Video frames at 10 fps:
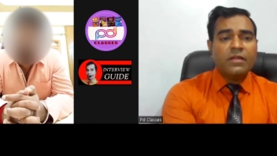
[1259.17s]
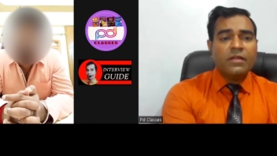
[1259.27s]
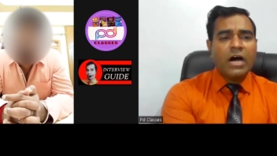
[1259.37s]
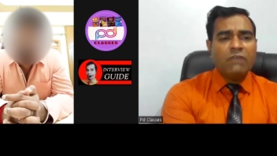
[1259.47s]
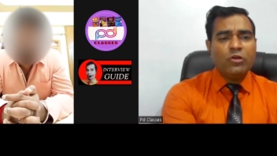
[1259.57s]

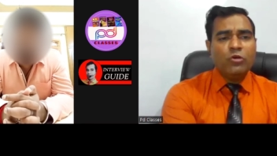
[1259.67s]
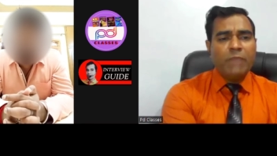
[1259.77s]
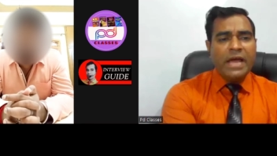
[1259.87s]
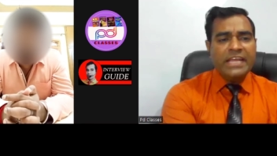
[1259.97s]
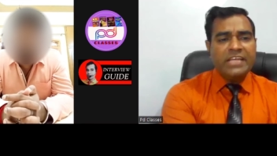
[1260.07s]
How will you
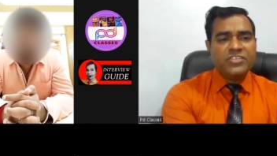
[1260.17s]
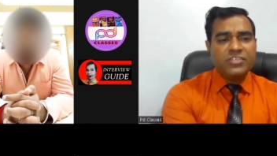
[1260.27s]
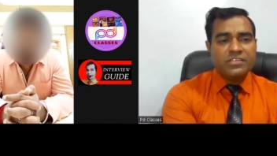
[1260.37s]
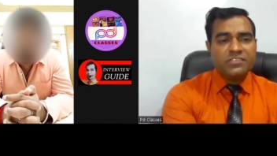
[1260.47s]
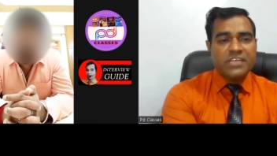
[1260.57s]
manage
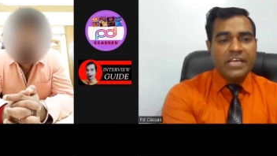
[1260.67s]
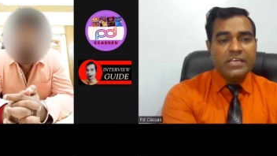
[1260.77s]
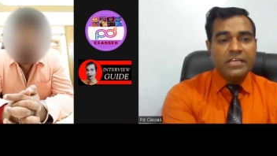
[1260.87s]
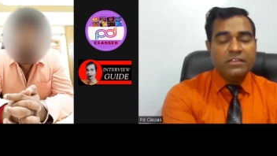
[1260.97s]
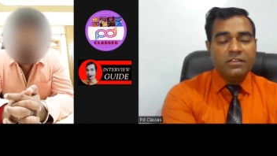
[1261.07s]
staying
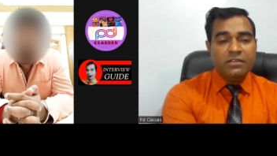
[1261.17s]
in